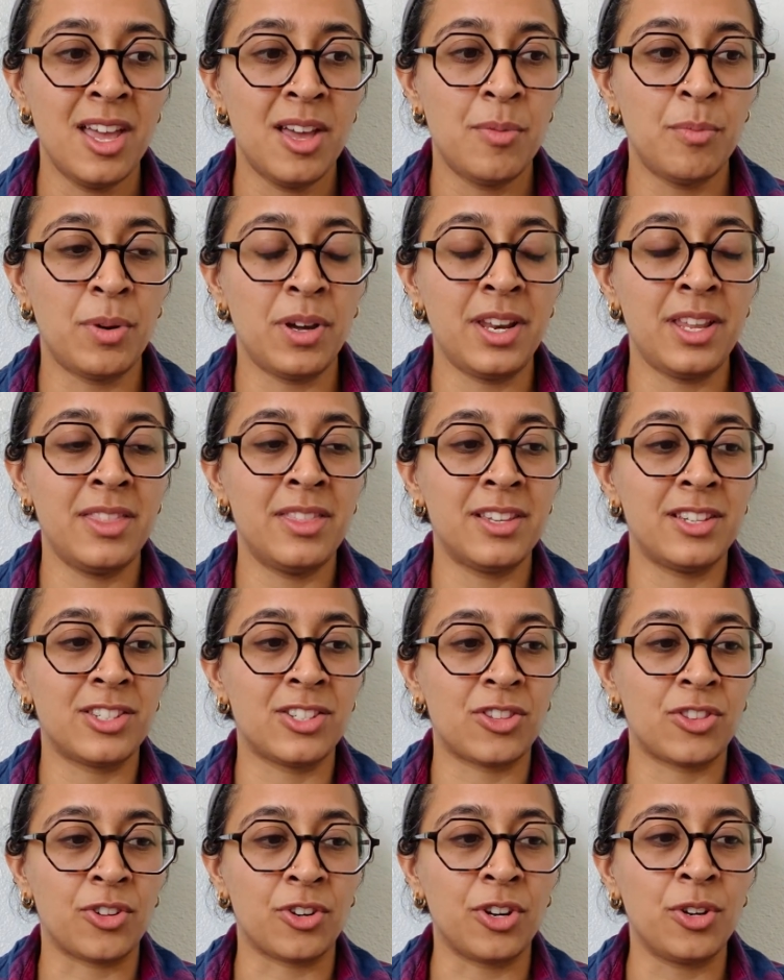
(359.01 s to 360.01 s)
But in this
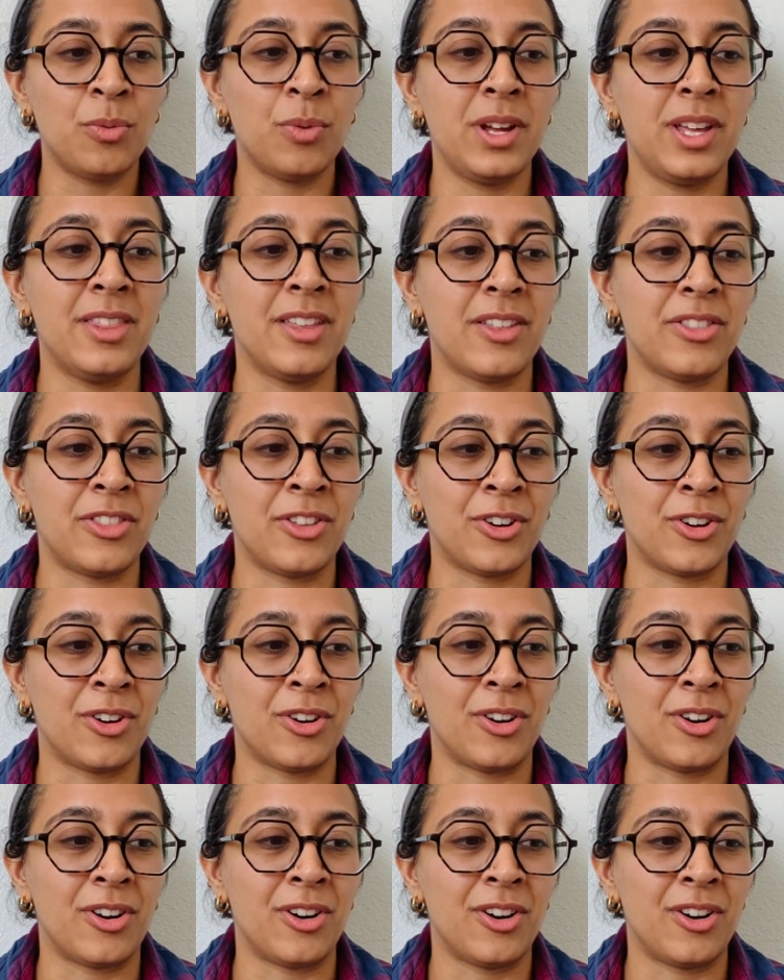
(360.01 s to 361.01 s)
third way that
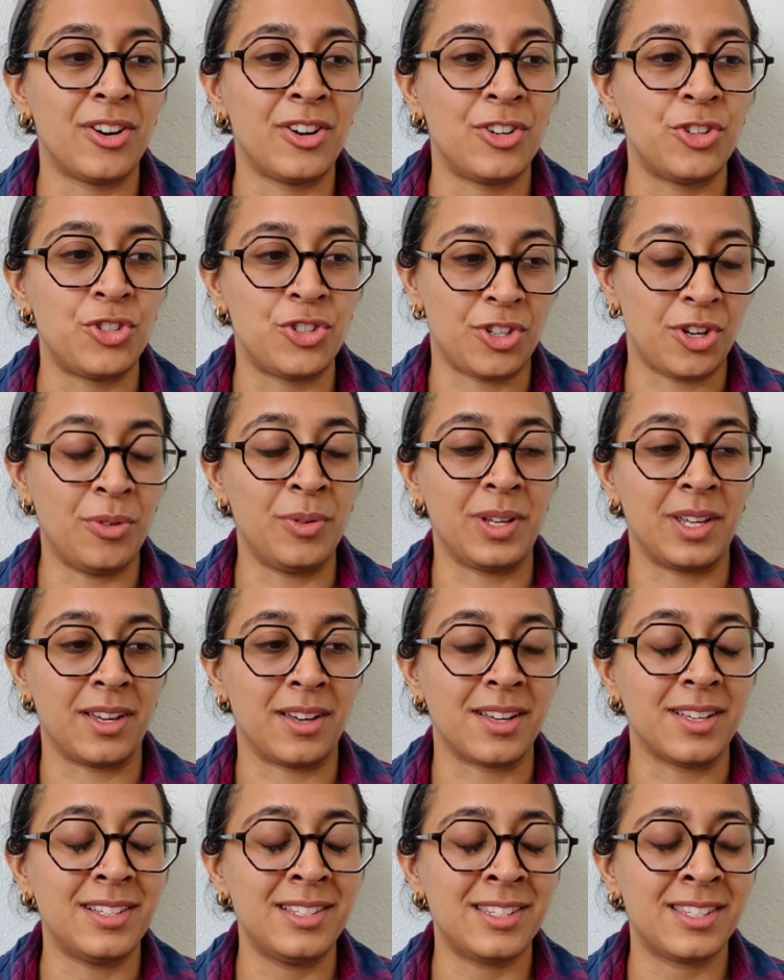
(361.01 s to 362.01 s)
they're showing
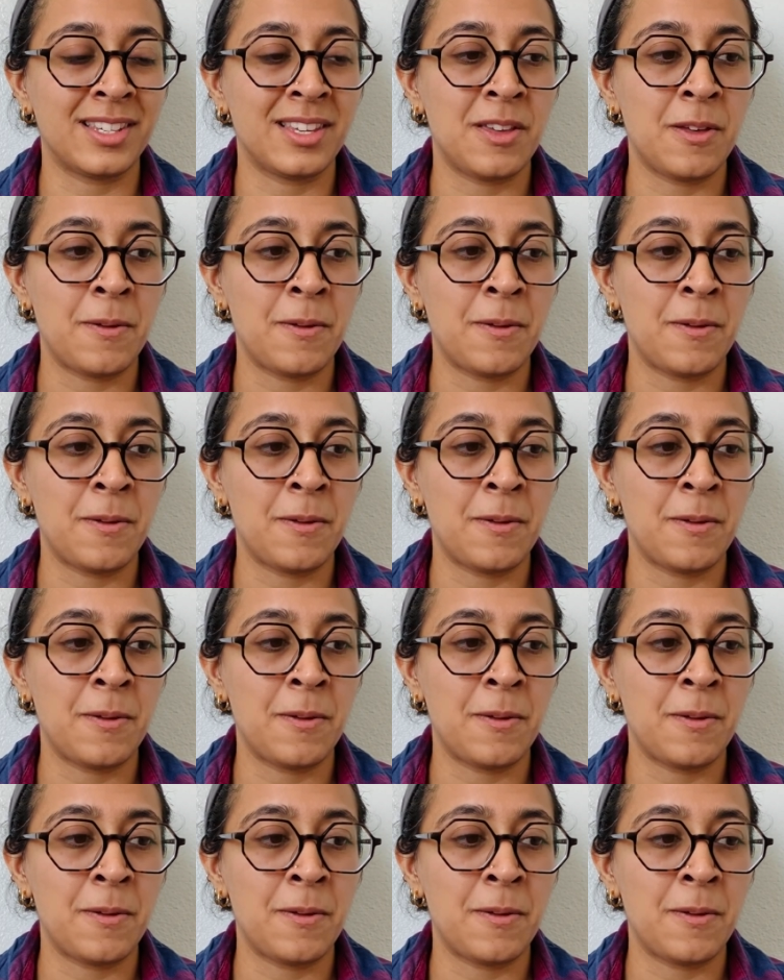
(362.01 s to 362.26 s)
us,